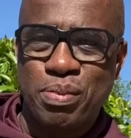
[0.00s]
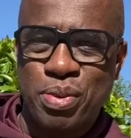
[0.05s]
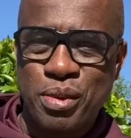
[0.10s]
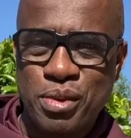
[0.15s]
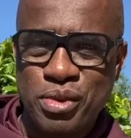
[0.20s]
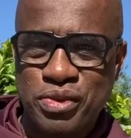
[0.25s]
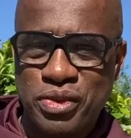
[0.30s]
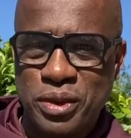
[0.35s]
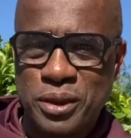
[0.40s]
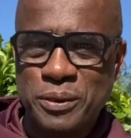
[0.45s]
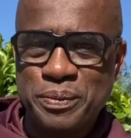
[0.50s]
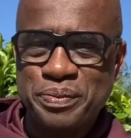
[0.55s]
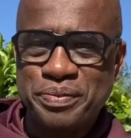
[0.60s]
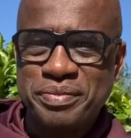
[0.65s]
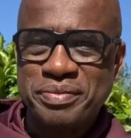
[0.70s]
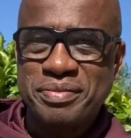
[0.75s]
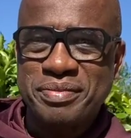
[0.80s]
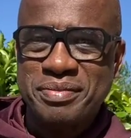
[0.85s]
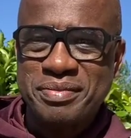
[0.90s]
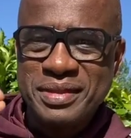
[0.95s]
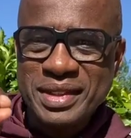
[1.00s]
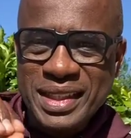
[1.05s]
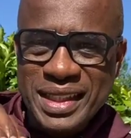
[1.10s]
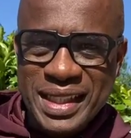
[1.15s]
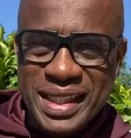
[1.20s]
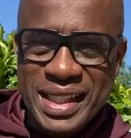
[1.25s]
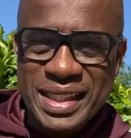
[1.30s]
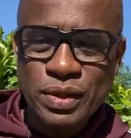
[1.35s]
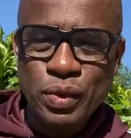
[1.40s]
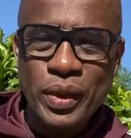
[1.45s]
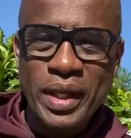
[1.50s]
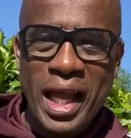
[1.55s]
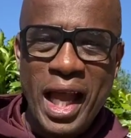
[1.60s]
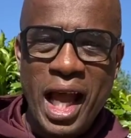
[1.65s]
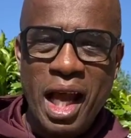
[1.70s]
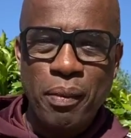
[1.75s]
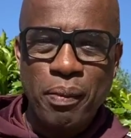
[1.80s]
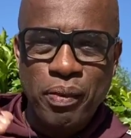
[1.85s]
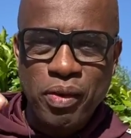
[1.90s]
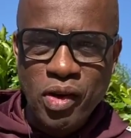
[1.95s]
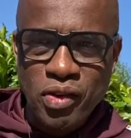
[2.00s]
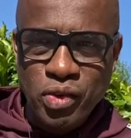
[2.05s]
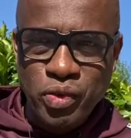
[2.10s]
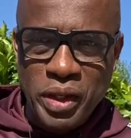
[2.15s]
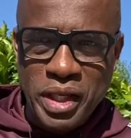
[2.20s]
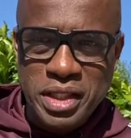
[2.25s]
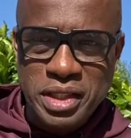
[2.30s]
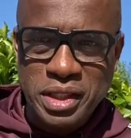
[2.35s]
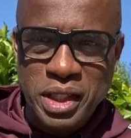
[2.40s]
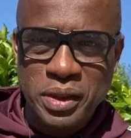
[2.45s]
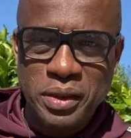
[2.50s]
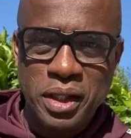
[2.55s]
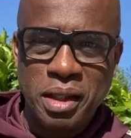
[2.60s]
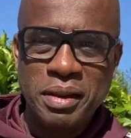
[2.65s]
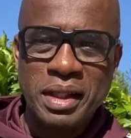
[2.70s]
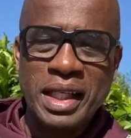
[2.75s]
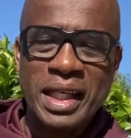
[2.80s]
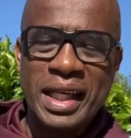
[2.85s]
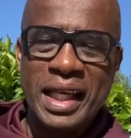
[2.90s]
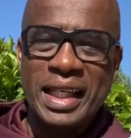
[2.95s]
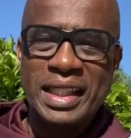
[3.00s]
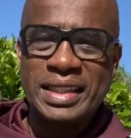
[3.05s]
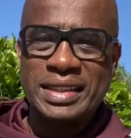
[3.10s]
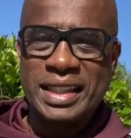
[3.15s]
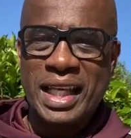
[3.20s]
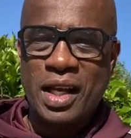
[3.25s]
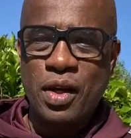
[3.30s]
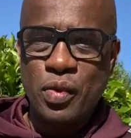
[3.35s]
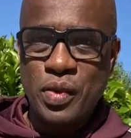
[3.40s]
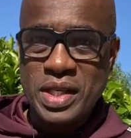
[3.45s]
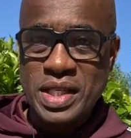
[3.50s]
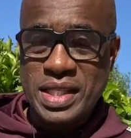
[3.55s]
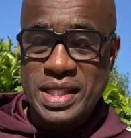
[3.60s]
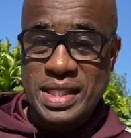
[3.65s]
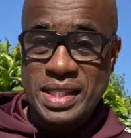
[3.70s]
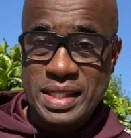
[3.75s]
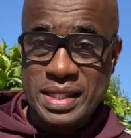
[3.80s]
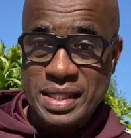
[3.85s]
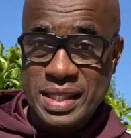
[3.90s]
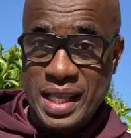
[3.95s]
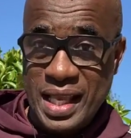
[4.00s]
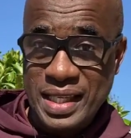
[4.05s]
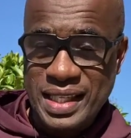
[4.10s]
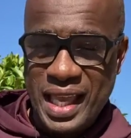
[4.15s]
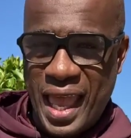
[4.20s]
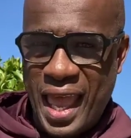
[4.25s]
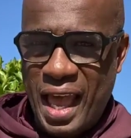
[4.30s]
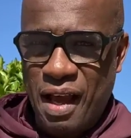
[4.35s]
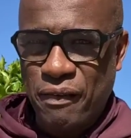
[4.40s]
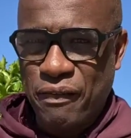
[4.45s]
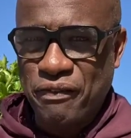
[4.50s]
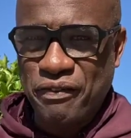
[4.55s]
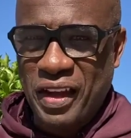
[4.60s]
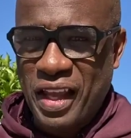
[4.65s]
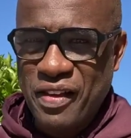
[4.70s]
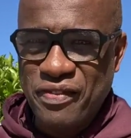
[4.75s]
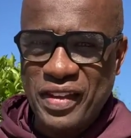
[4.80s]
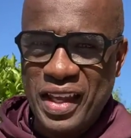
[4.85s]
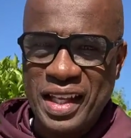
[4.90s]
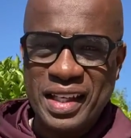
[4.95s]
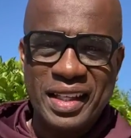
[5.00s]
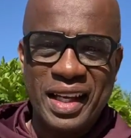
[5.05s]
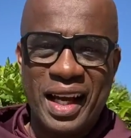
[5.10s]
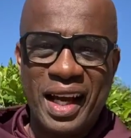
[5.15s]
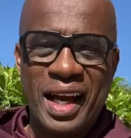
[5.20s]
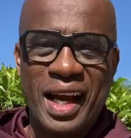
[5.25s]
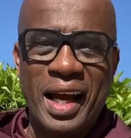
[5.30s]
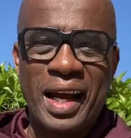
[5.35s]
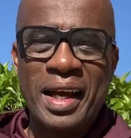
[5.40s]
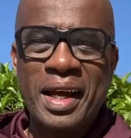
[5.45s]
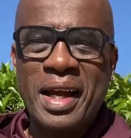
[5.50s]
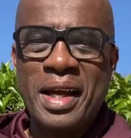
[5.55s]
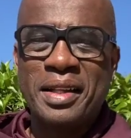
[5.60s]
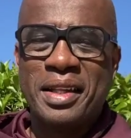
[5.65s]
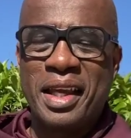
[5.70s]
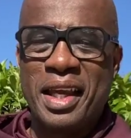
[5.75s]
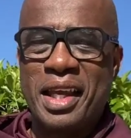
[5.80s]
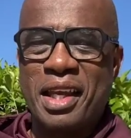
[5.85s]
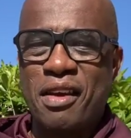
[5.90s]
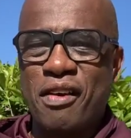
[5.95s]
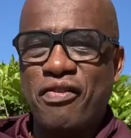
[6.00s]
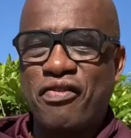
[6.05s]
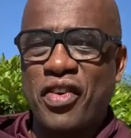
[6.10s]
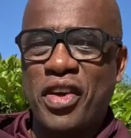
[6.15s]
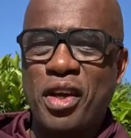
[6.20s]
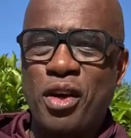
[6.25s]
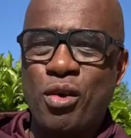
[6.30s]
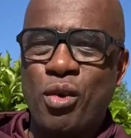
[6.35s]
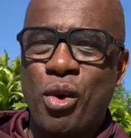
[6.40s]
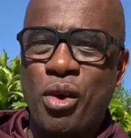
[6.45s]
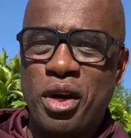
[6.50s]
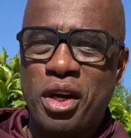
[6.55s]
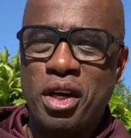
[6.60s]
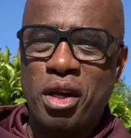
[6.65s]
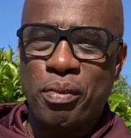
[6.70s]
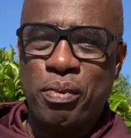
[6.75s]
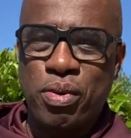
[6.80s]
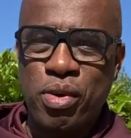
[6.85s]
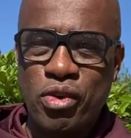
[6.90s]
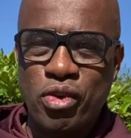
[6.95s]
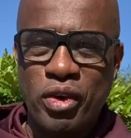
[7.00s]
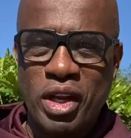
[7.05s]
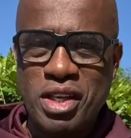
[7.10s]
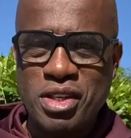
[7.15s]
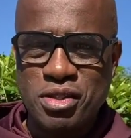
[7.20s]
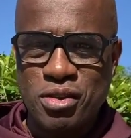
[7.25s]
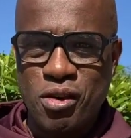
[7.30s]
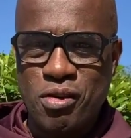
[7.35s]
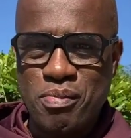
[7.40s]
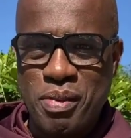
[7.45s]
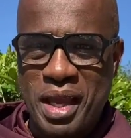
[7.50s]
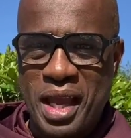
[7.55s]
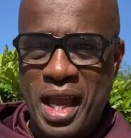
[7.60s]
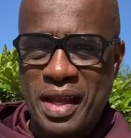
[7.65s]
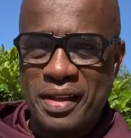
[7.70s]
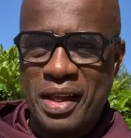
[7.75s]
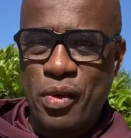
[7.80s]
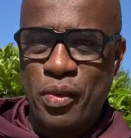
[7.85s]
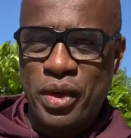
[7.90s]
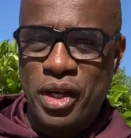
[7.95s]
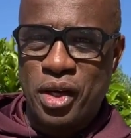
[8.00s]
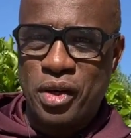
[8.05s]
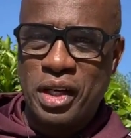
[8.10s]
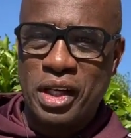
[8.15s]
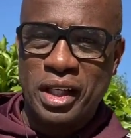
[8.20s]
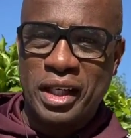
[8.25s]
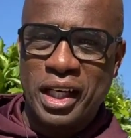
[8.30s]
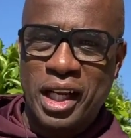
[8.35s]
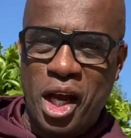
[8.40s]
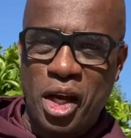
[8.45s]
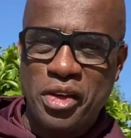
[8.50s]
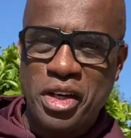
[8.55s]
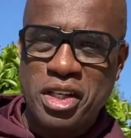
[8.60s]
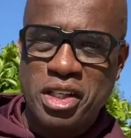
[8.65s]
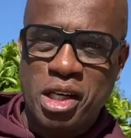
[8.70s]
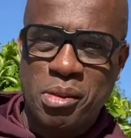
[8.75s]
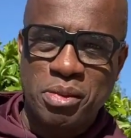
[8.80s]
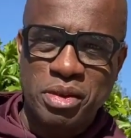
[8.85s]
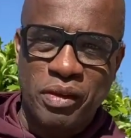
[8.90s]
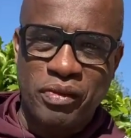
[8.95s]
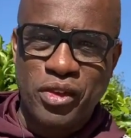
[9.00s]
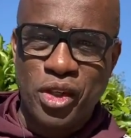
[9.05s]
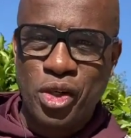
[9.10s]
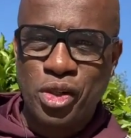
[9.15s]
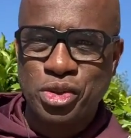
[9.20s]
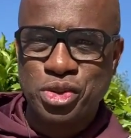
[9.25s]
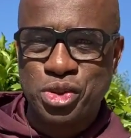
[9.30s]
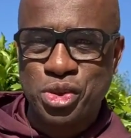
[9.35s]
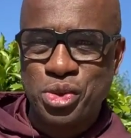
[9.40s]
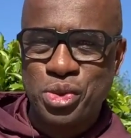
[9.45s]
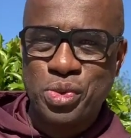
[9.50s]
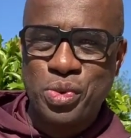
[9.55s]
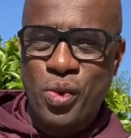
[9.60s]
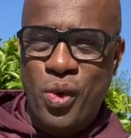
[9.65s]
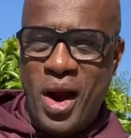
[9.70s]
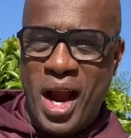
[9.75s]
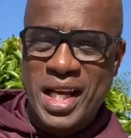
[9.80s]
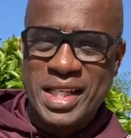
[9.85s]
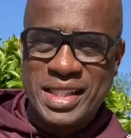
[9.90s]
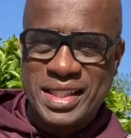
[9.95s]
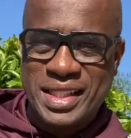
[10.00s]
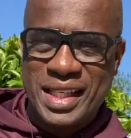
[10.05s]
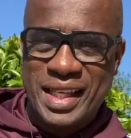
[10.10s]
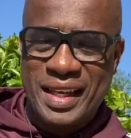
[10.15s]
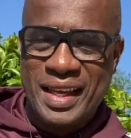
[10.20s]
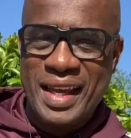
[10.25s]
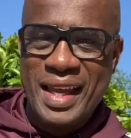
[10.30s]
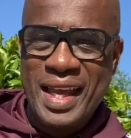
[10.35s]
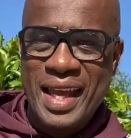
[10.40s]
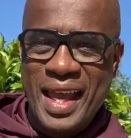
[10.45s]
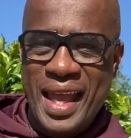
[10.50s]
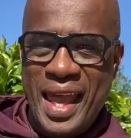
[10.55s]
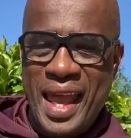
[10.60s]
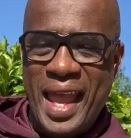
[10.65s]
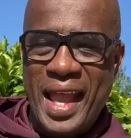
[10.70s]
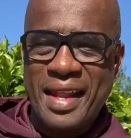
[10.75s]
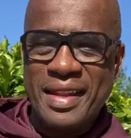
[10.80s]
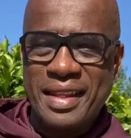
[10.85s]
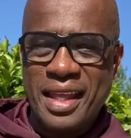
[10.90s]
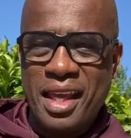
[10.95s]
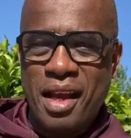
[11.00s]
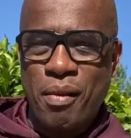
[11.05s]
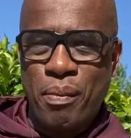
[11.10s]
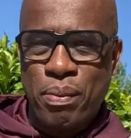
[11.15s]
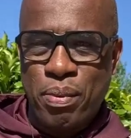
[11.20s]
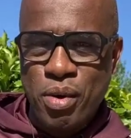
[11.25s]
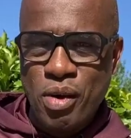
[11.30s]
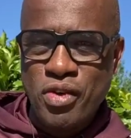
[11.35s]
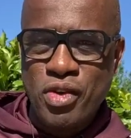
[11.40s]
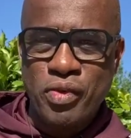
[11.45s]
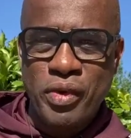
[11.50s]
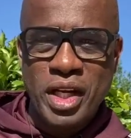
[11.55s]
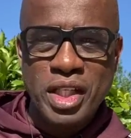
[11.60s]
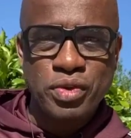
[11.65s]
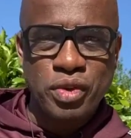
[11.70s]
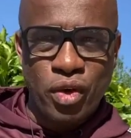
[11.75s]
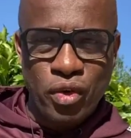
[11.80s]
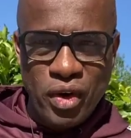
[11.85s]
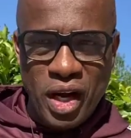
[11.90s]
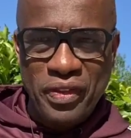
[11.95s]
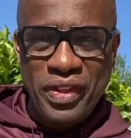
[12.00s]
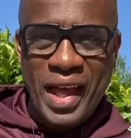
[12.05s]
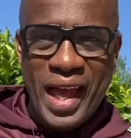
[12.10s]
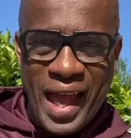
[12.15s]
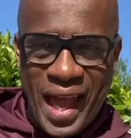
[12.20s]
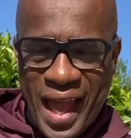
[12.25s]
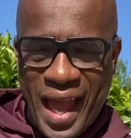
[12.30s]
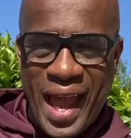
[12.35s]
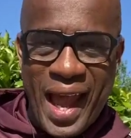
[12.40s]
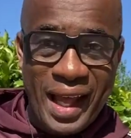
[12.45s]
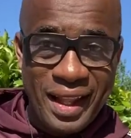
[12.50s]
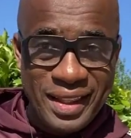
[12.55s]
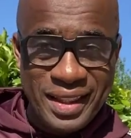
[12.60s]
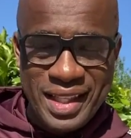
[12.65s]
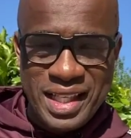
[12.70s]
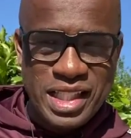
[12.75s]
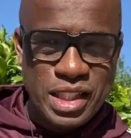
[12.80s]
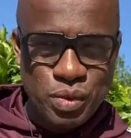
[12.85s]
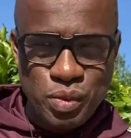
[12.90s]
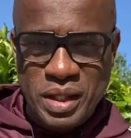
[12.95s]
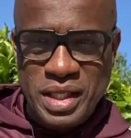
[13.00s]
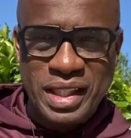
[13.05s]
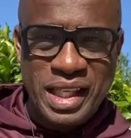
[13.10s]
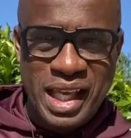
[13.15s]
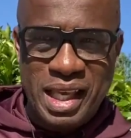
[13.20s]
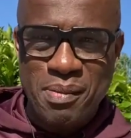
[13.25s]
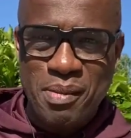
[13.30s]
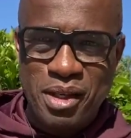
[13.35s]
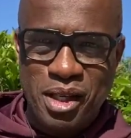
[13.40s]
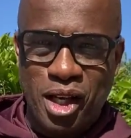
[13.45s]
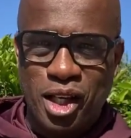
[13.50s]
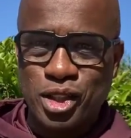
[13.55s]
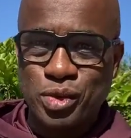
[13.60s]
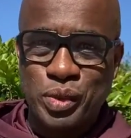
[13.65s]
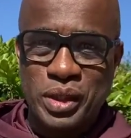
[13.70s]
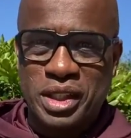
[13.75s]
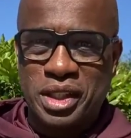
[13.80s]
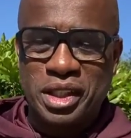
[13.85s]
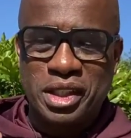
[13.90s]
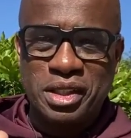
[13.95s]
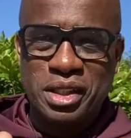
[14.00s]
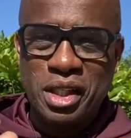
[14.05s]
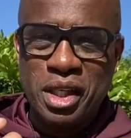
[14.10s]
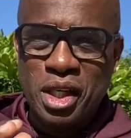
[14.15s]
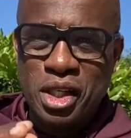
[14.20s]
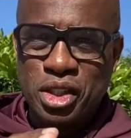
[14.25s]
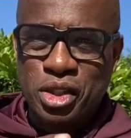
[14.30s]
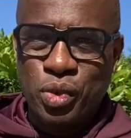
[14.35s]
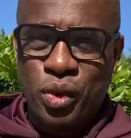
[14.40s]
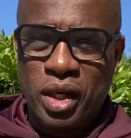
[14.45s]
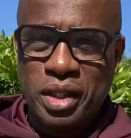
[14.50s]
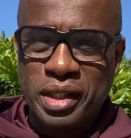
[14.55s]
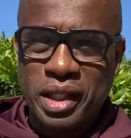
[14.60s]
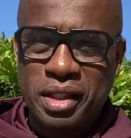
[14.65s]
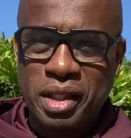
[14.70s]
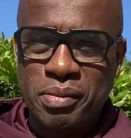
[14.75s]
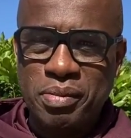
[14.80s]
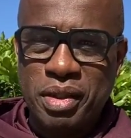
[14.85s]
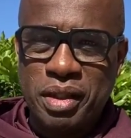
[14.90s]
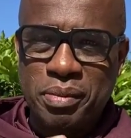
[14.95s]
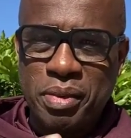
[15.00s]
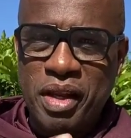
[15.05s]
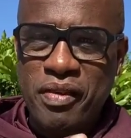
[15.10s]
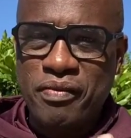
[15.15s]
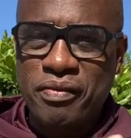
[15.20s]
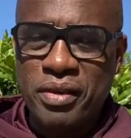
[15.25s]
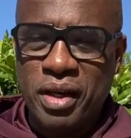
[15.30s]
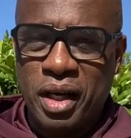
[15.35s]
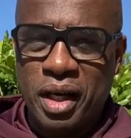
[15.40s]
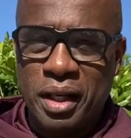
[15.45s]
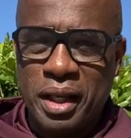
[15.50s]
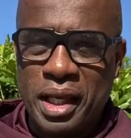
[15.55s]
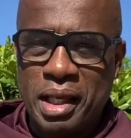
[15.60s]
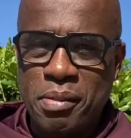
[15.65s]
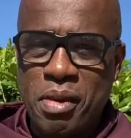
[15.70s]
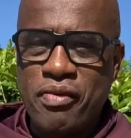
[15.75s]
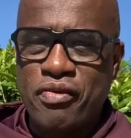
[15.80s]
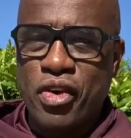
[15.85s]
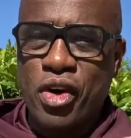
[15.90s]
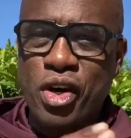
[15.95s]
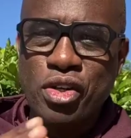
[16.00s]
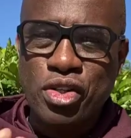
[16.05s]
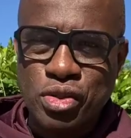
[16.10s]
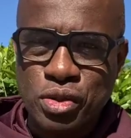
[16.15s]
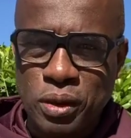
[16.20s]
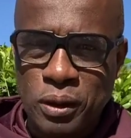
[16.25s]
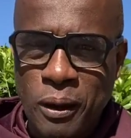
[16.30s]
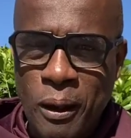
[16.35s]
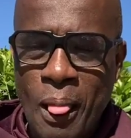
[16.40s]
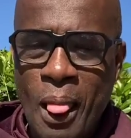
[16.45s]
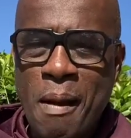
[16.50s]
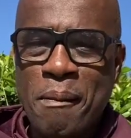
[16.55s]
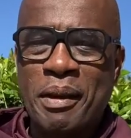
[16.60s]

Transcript: approval is where our approval rating go up, is that we just have faith in God. The NFL wanted an approval rating so bad, they went on and looked at all the numbers of those who watched it, and their approval rating were rather high this weekend because we couldn't do what They couldn't be uh, had to be virtual.